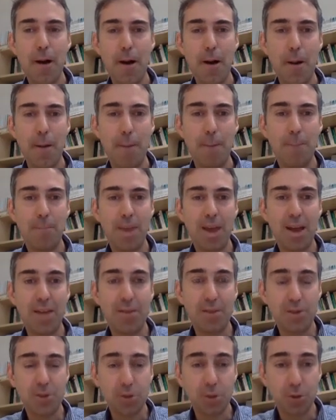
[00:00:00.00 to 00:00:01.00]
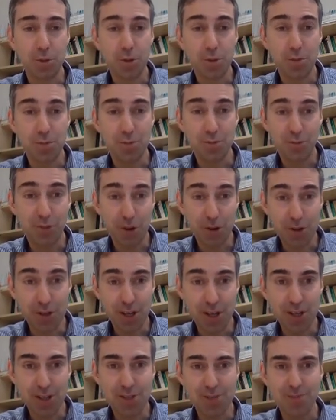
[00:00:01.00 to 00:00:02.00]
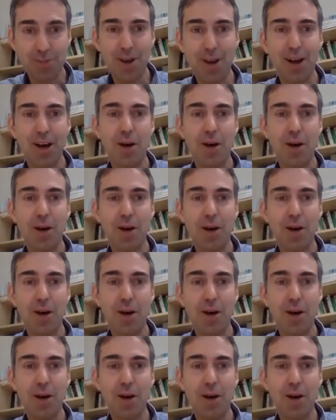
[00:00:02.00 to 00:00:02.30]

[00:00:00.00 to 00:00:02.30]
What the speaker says: and this course process,